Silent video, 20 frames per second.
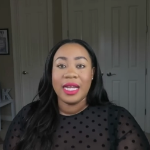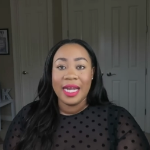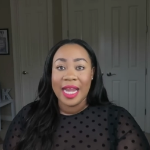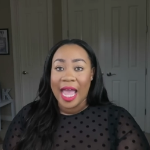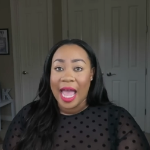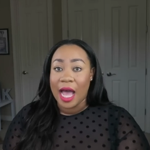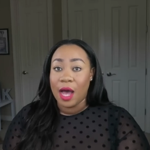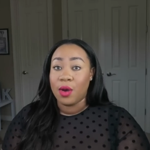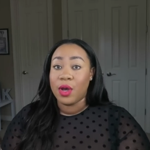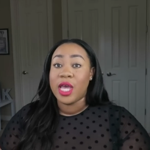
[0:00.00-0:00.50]

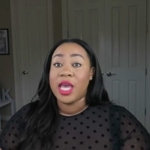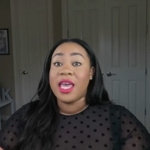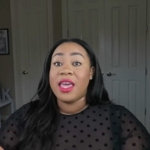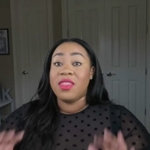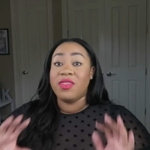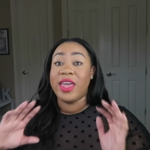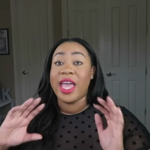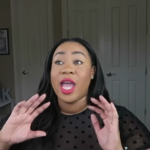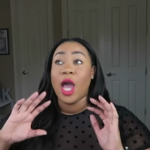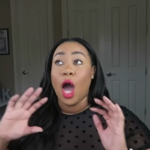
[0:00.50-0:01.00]
Now,
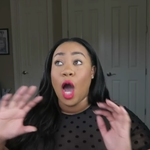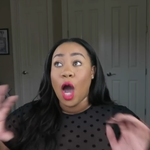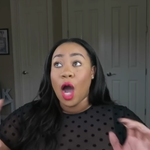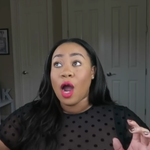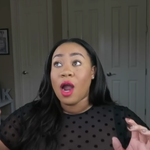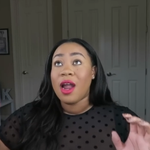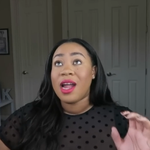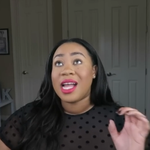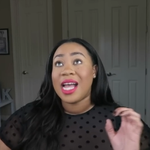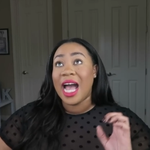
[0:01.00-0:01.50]
they
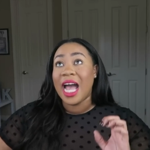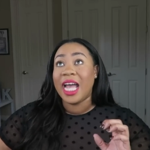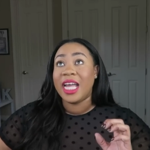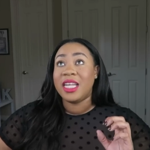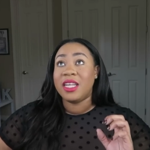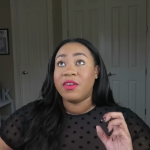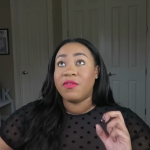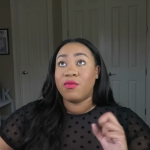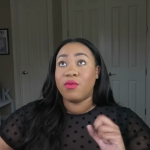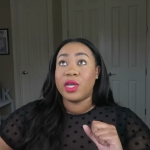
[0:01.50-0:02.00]
are
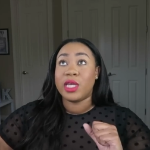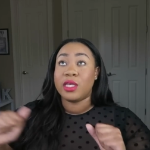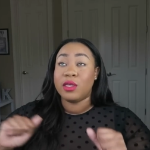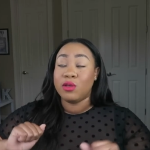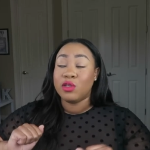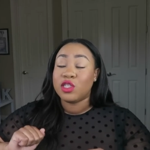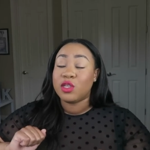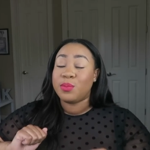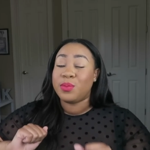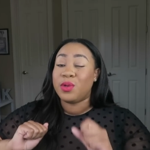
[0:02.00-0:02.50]
kind of
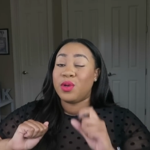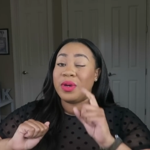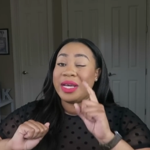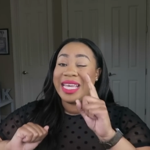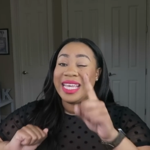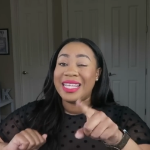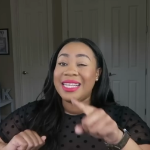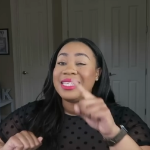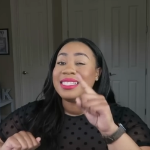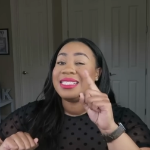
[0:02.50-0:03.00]
reusable
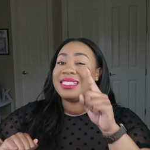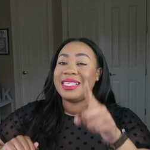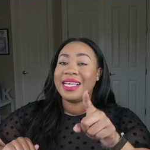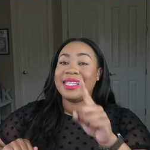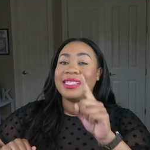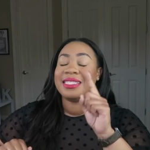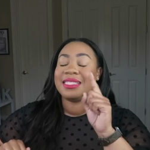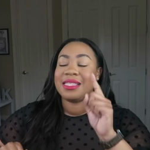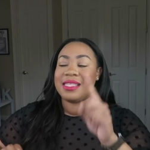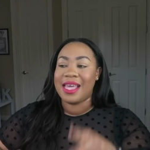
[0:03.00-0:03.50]
in a
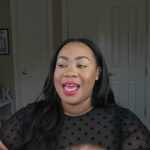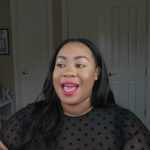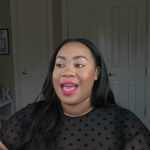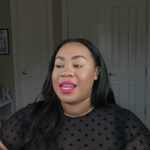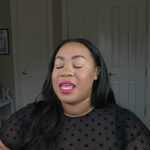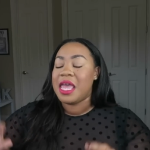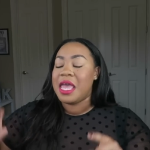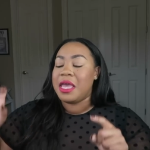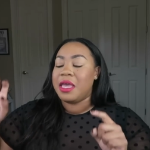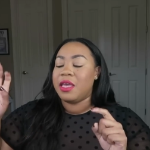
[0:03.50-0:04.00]
sense that